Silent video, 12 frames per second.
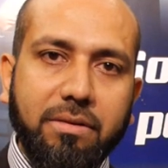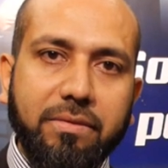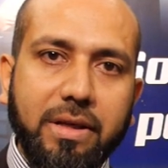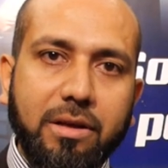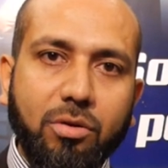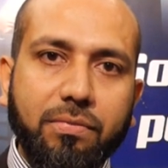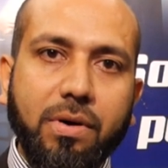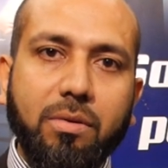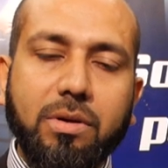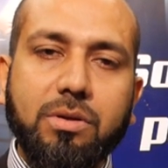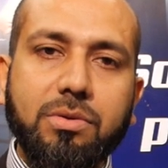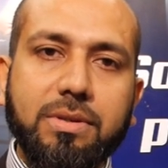and we look
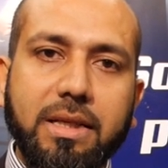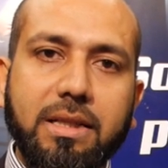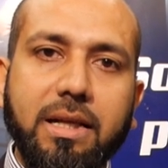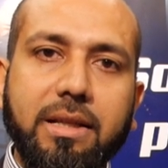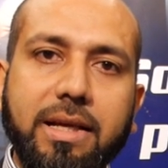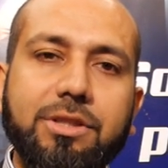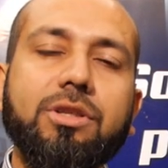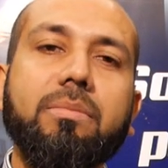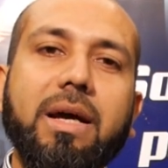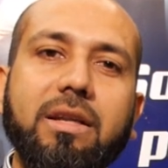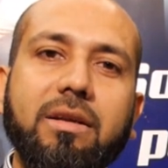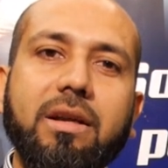forward to see that their
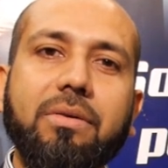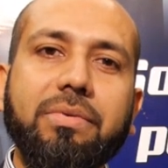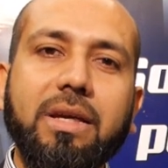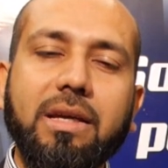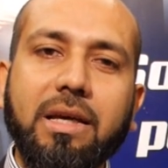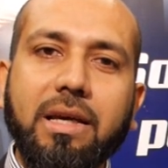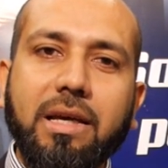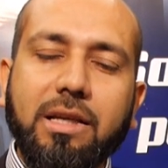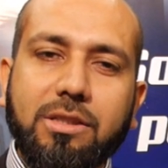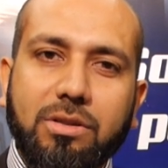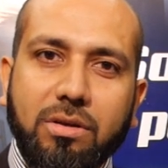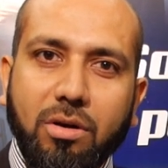cinematography
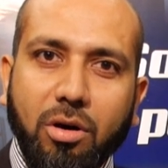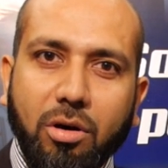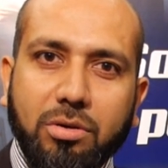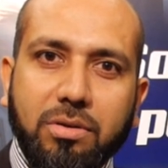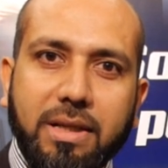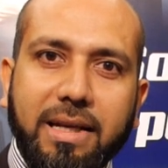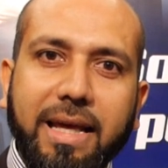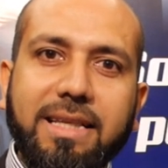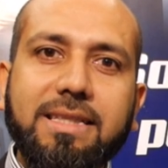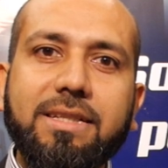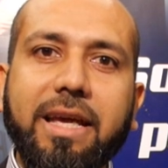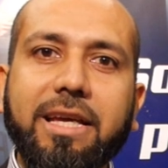is on to the
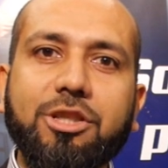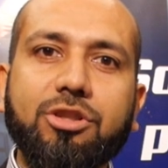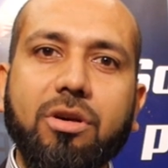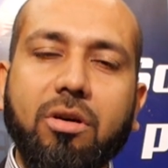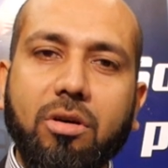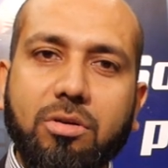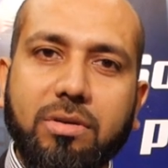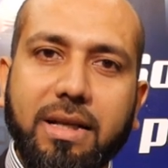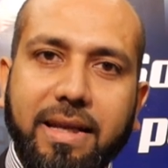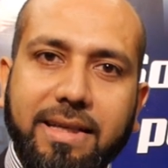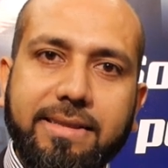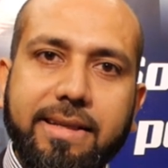next stage, on to the
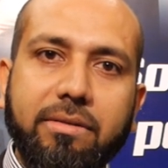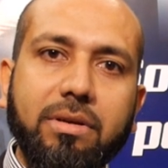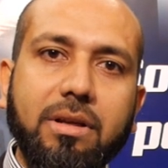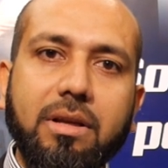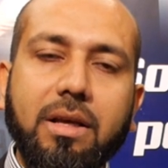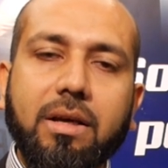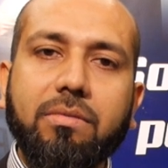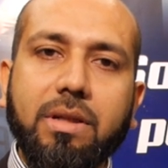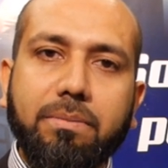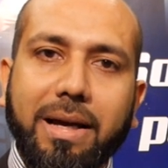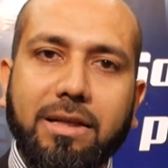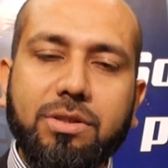next level with
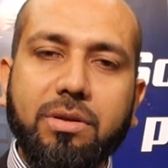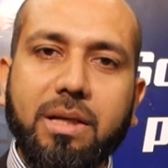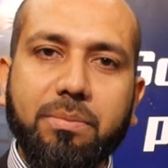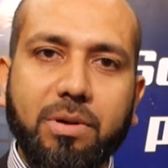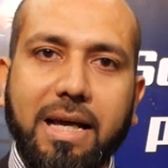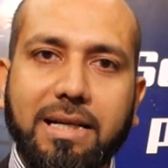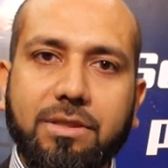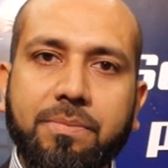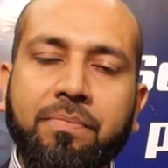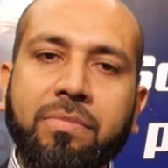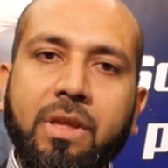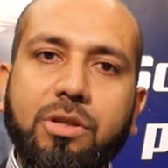Panasonic products.
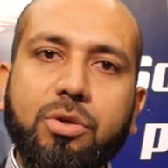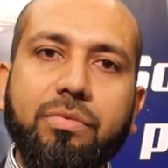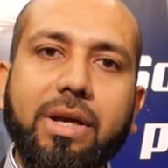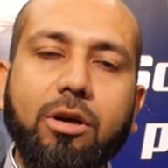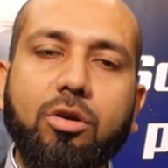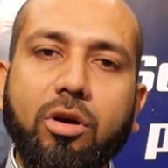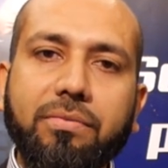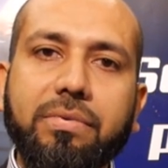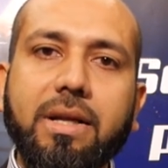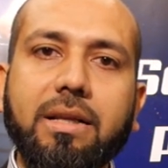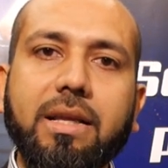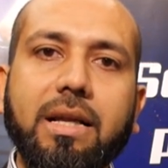So we are
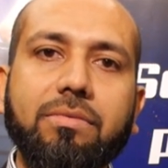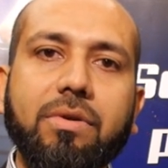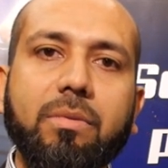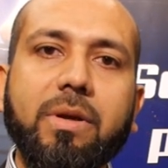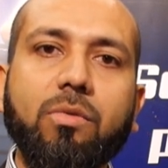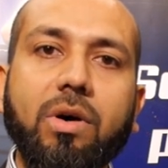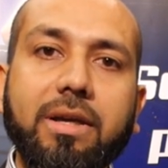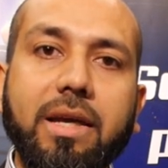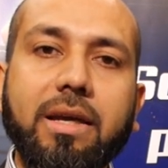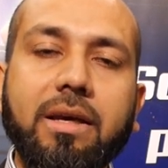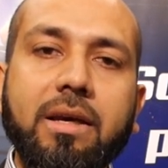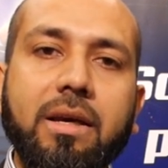confident that we will be
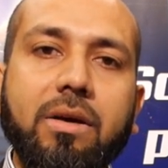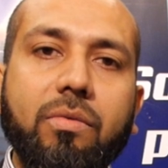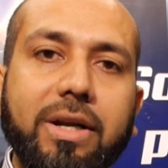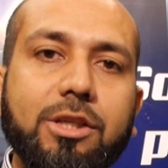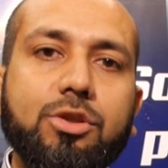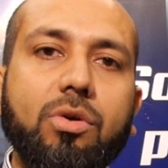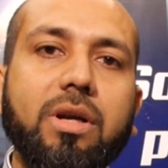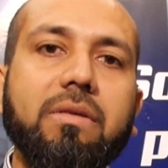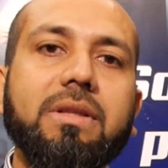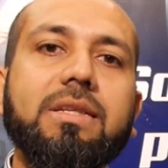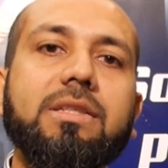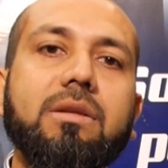working very strongly
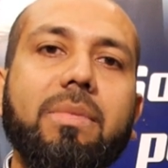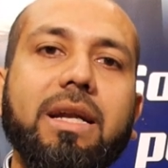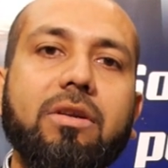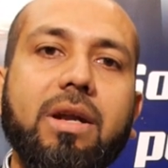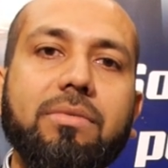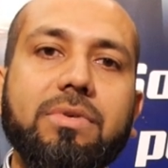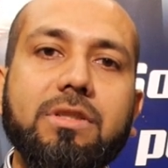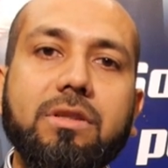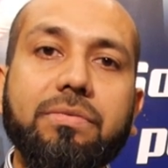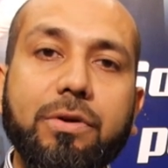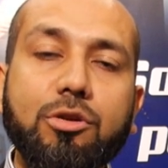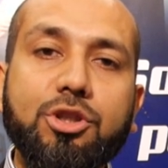with the cinematographers in
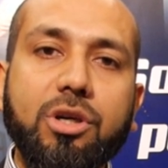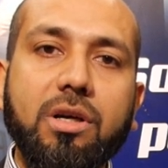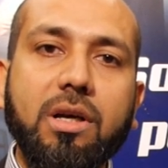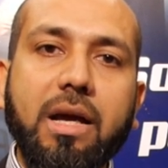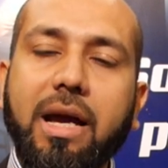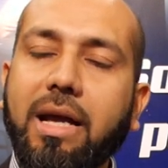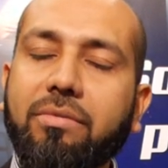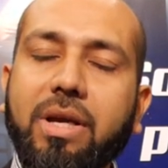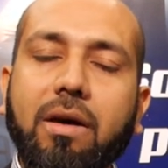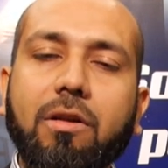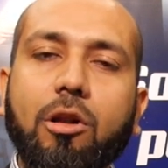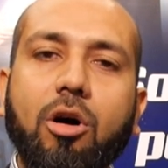the future and we
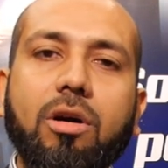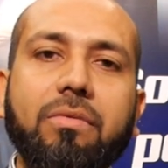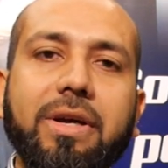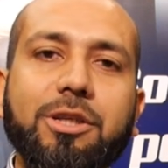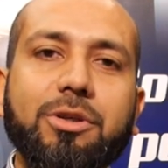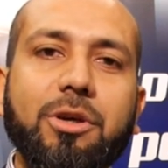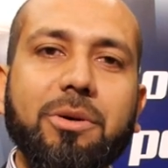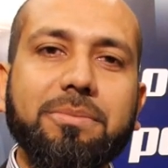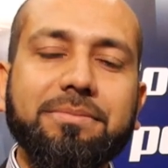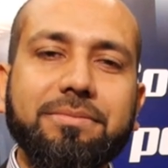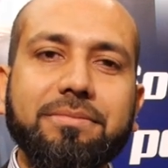have a long way to go.